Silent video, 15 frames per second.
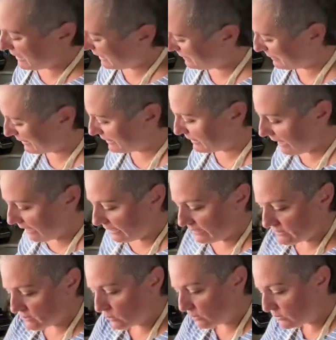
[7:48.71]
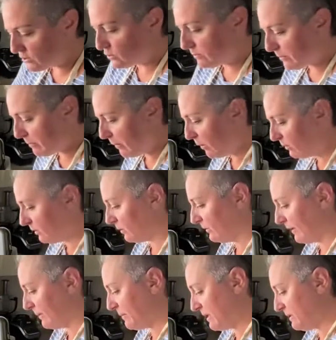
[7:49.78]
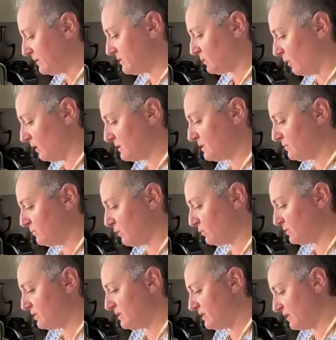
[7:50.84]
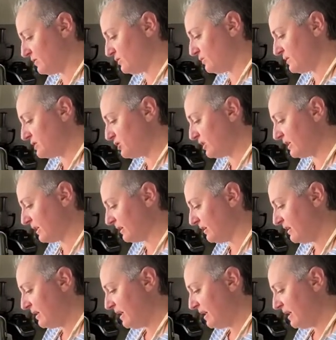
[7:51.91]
I'm like, yeah, it's called Super Polo. They make this awesome rotisserie chicken.